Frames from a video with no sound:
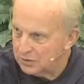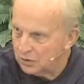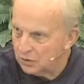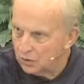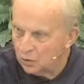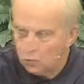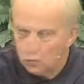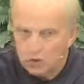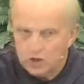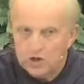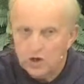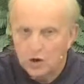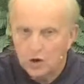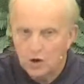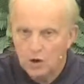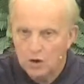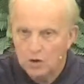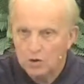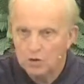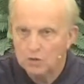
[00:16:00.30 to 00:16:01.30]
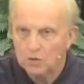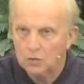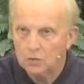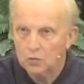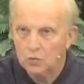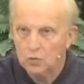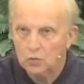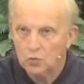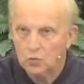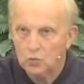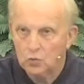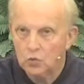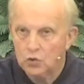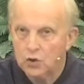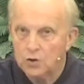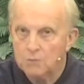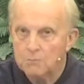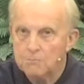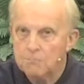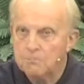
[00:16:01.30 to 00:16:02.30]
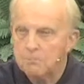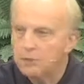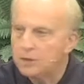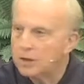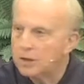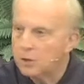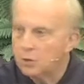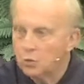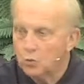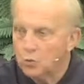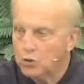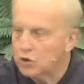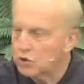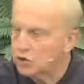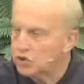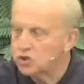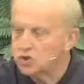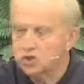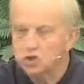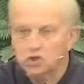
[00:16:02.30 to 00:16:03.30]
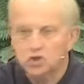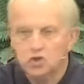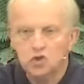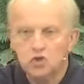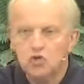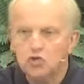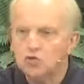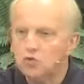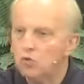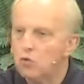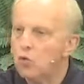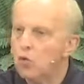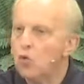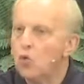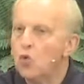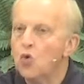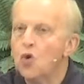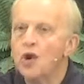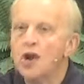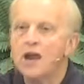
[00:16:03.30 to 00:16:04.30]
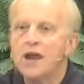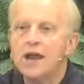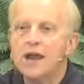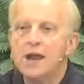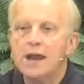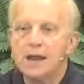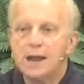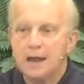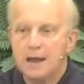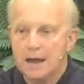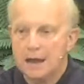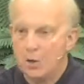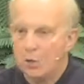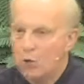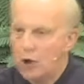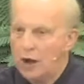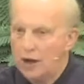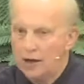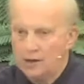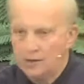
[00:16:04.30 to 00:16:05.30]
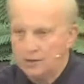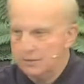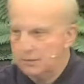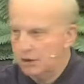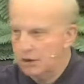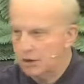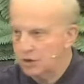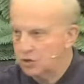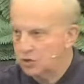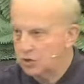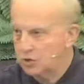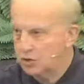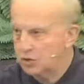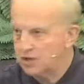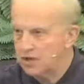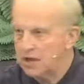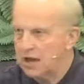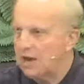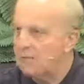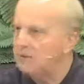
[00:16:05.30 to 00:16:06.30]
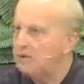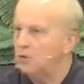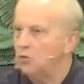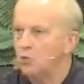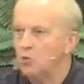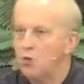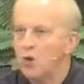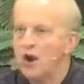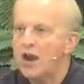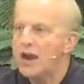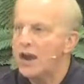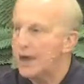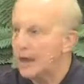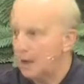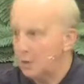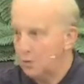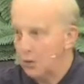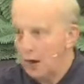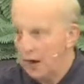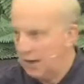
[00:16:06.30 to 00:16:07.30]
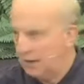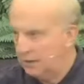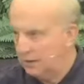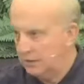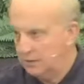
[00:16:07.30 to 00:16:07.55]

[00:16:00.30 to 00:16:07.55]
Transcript: Right. We're skewed way out of whack in the American church. I mean, way out of whack.